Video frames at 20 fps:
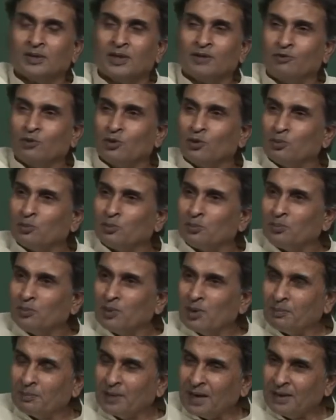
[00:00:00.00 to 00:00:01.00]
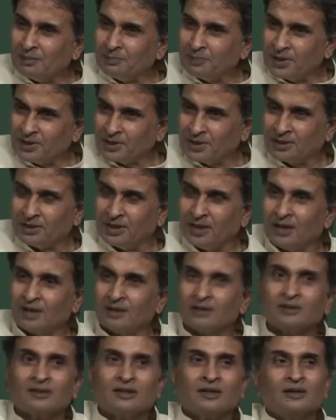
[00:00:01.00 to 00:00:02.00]
If you apply pressure
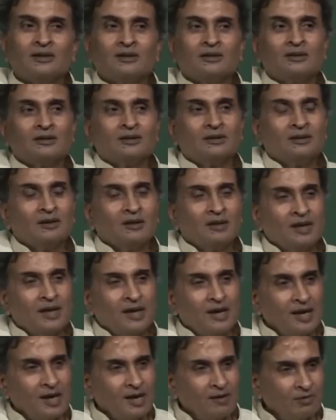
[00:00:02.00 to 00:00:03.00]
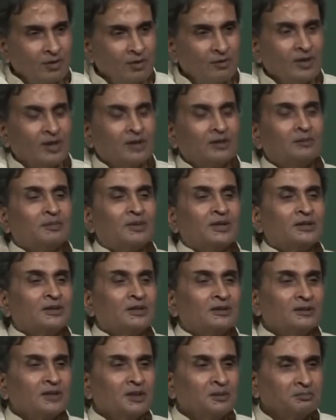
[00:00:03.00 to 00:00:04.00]
there, everywhere the
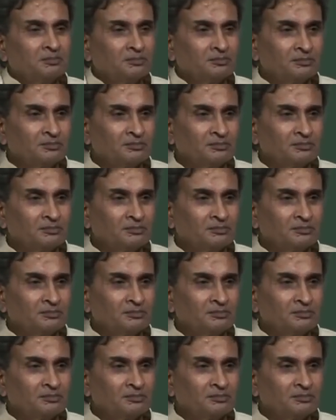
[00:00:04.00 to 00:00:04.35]
pressure is same.